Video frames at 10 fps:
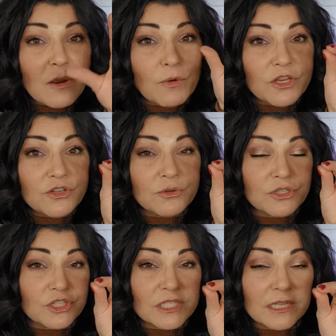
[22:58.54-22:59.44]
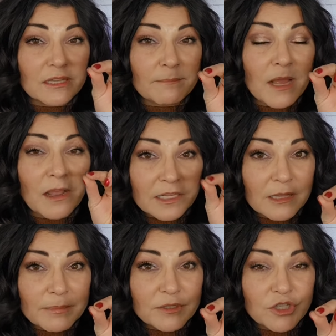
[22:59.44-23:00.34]
And what you do is just clip
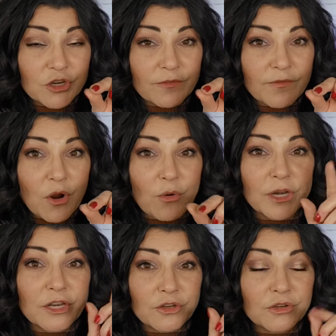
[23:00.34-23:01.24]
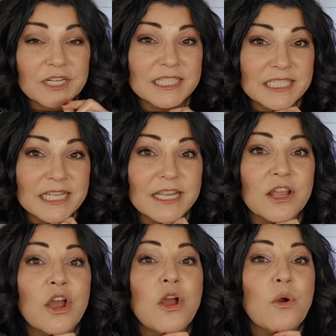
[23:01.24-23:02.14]
it to your phone and you're going to
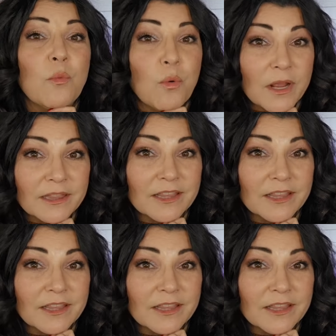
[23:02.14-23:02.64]
see what